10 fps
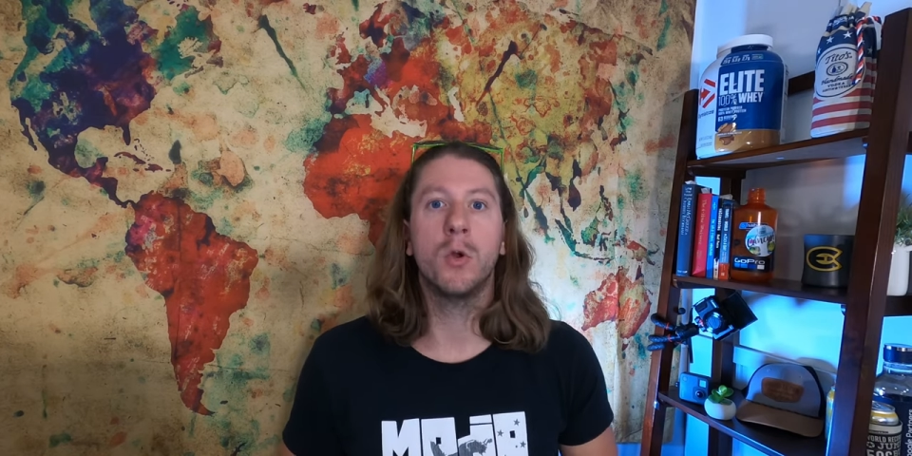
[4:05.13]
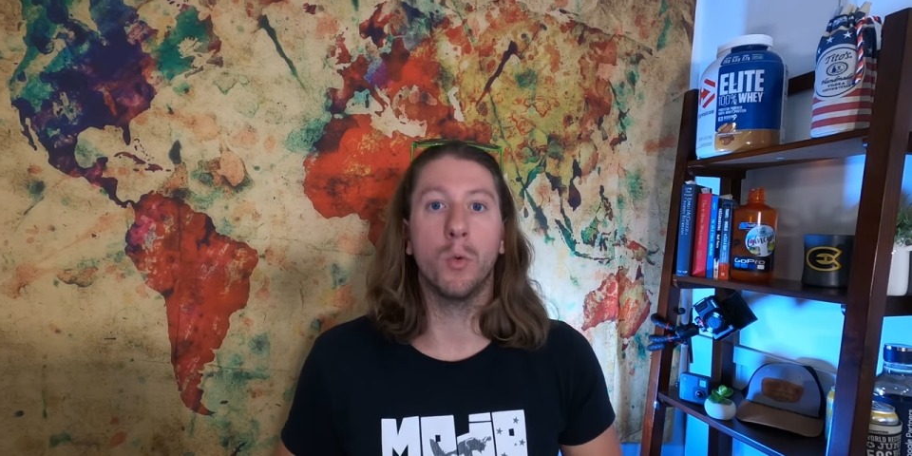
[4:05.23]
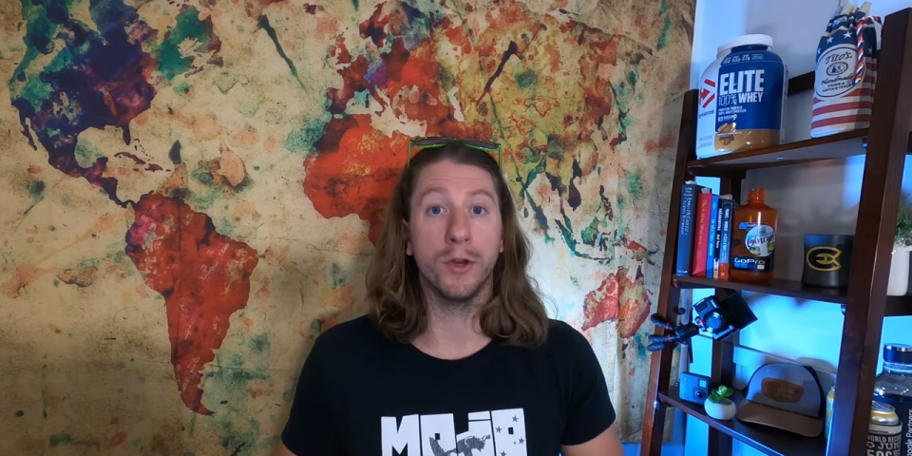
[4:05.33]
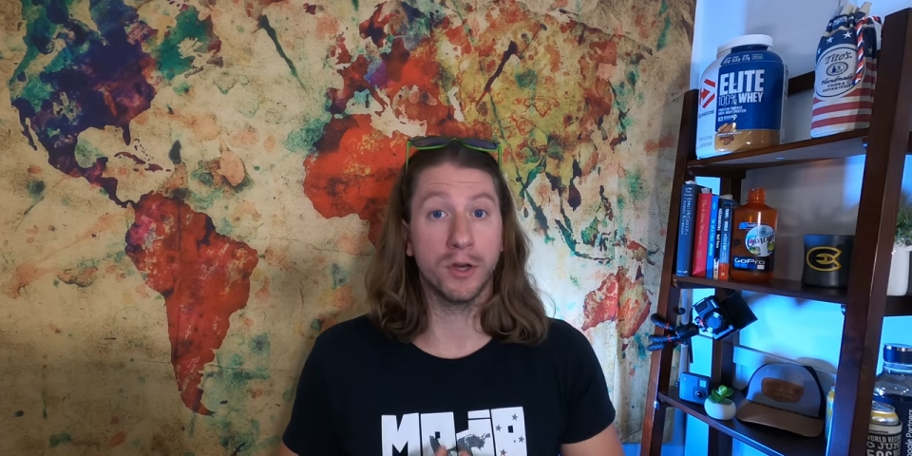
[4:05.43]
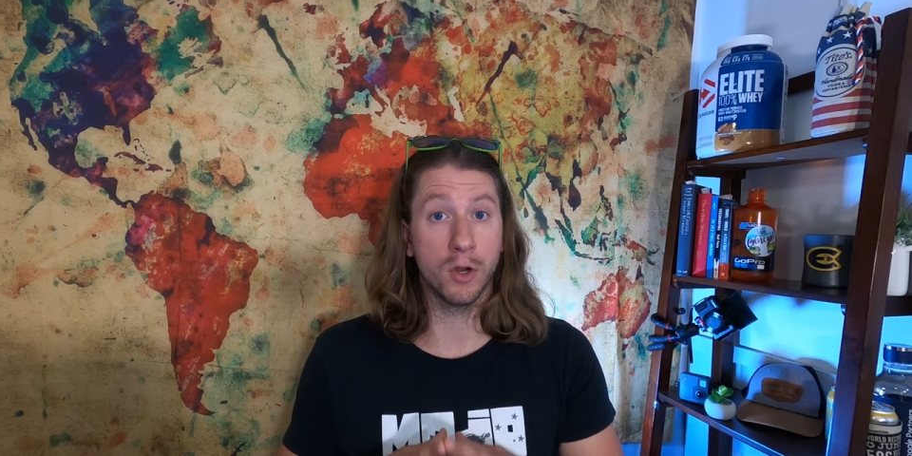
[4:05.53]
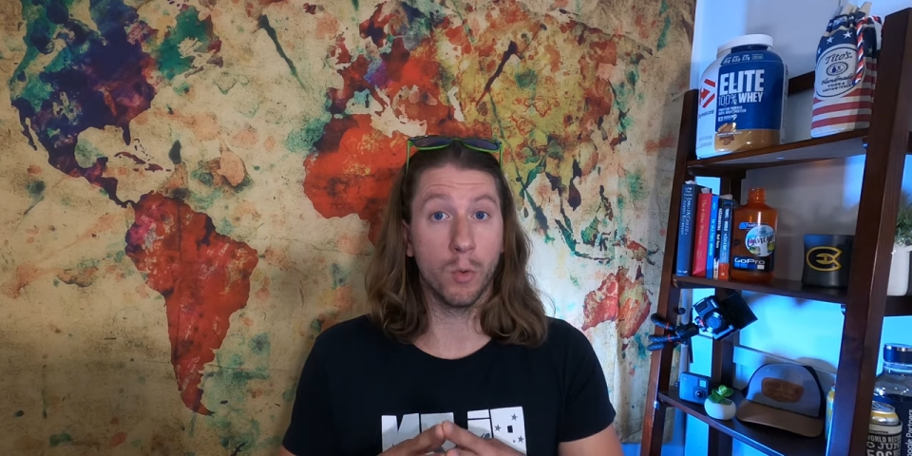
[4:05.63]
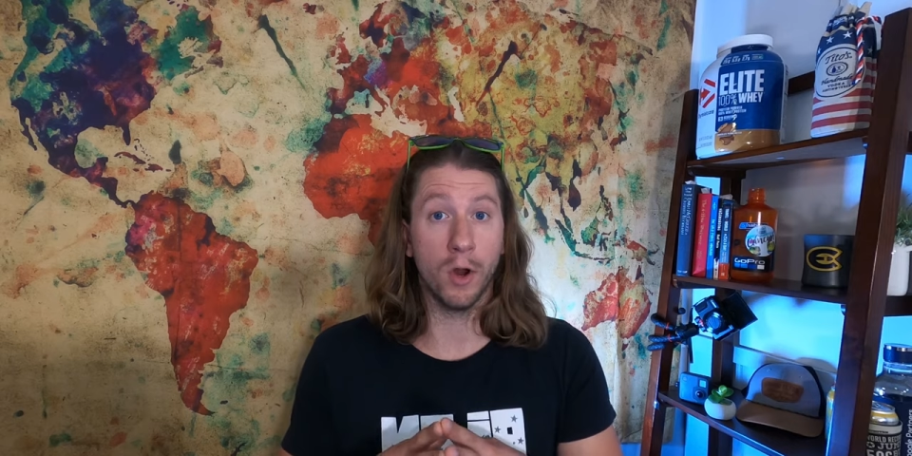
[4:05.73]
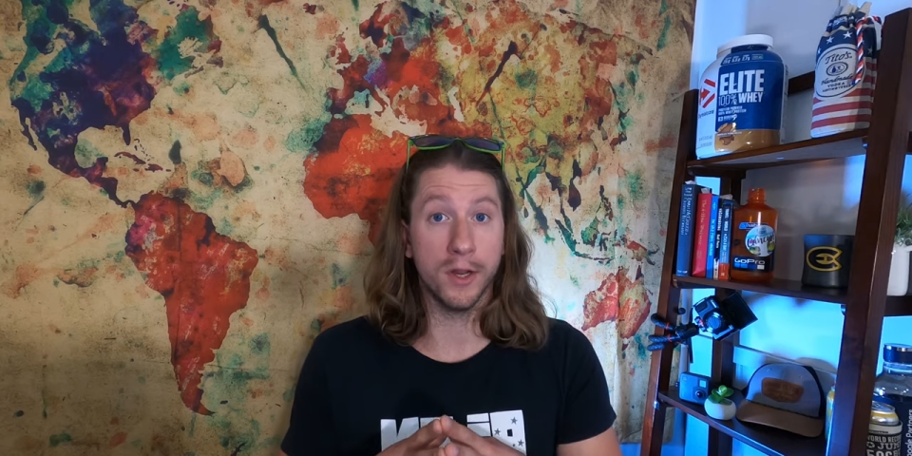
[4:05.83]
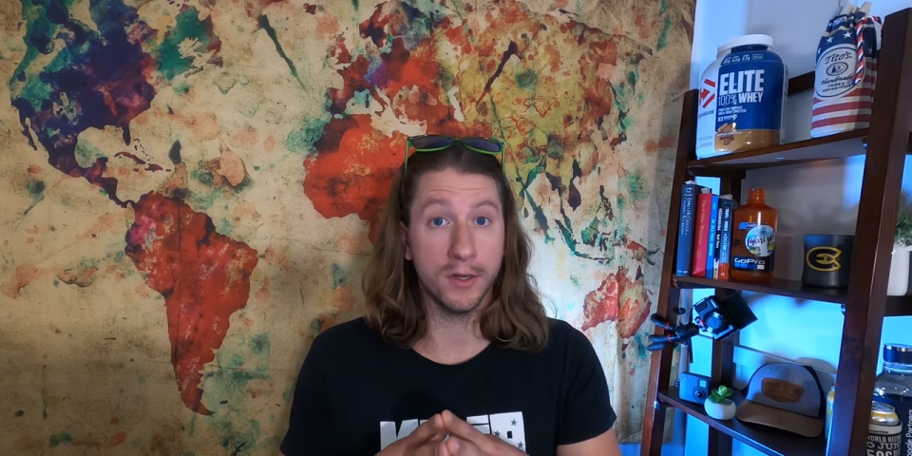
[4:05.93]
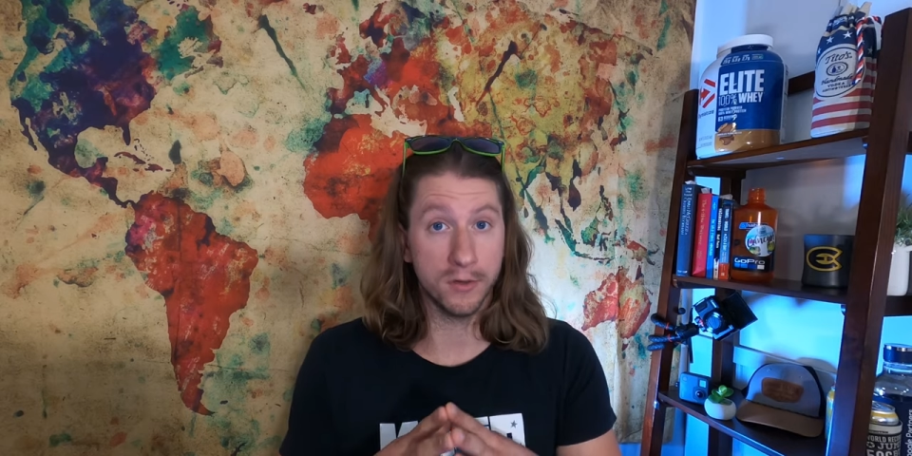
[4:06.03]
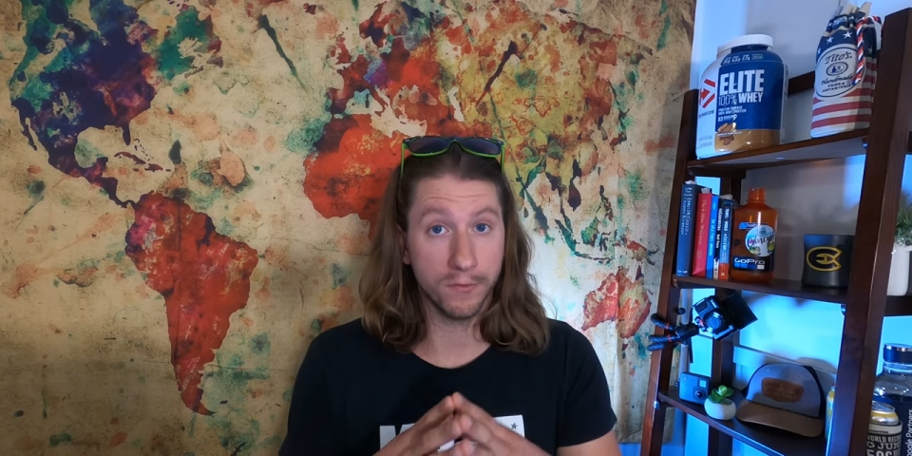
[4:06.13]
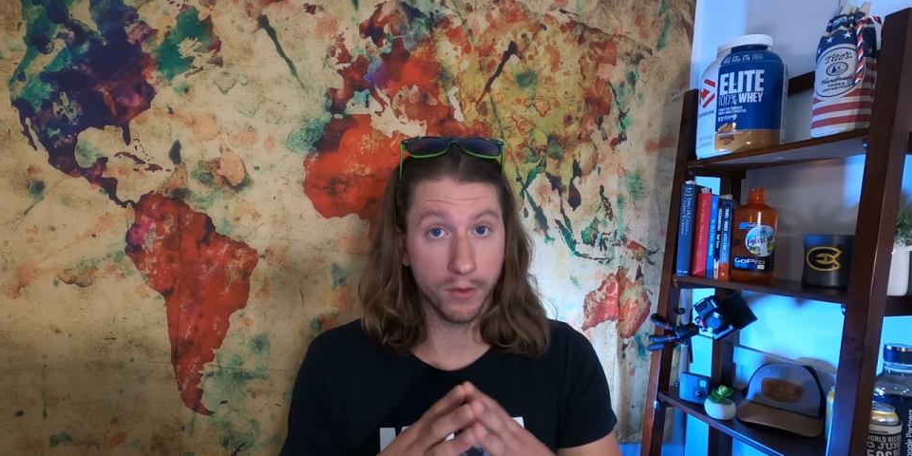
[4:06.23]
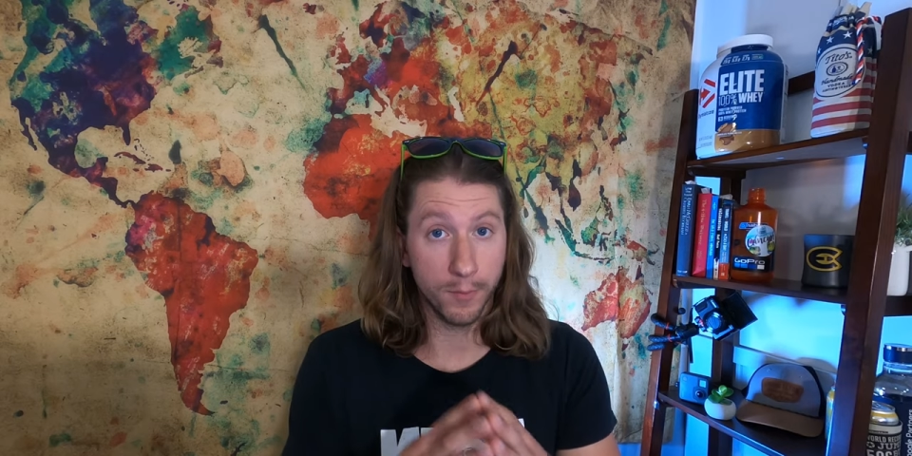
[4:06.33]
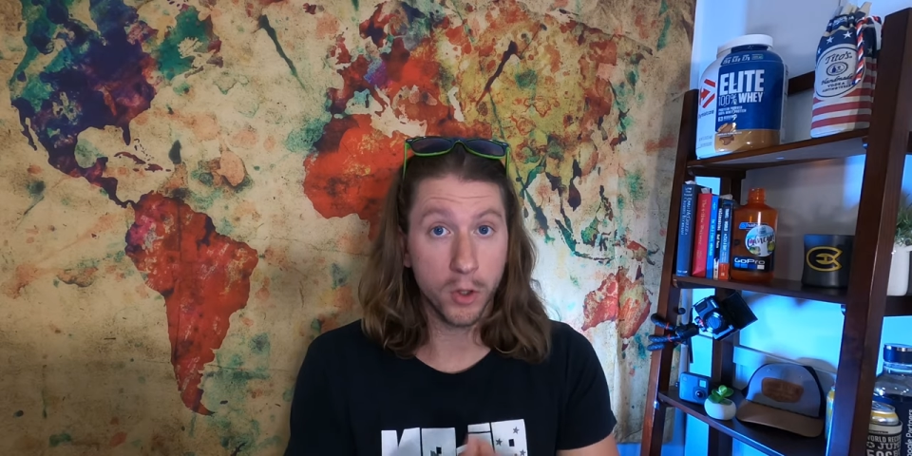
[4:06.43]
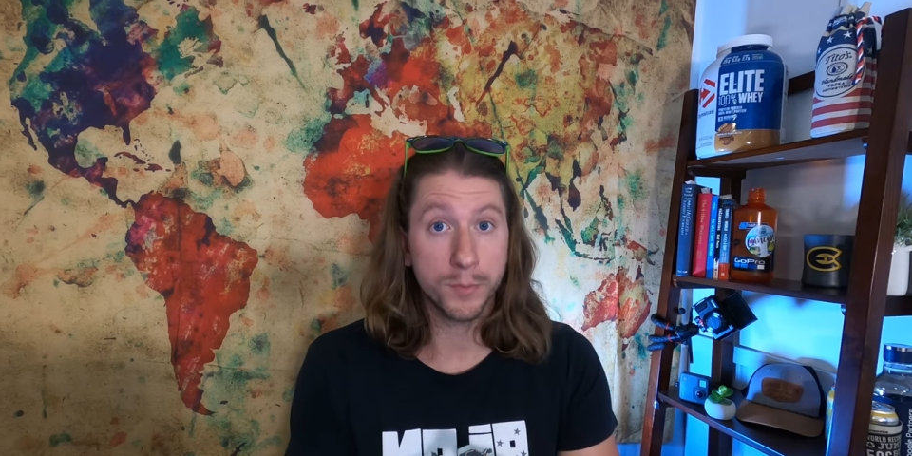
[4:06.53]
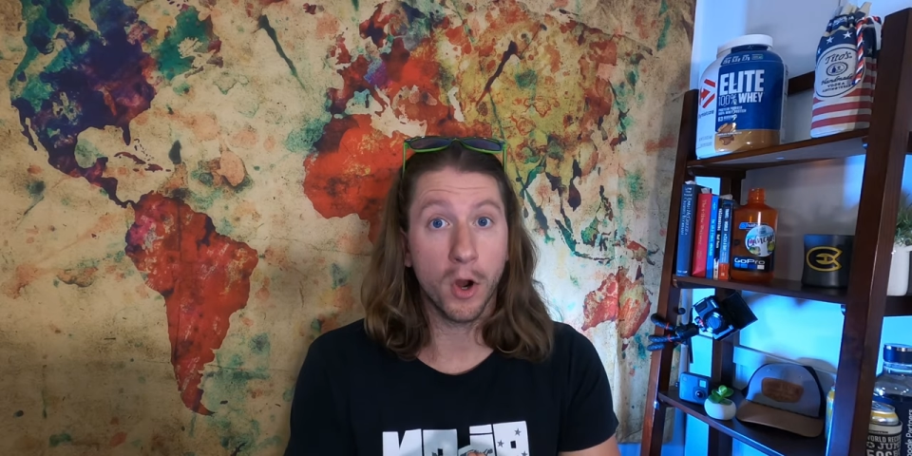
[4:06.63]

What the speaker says: What you're going to want to do for the most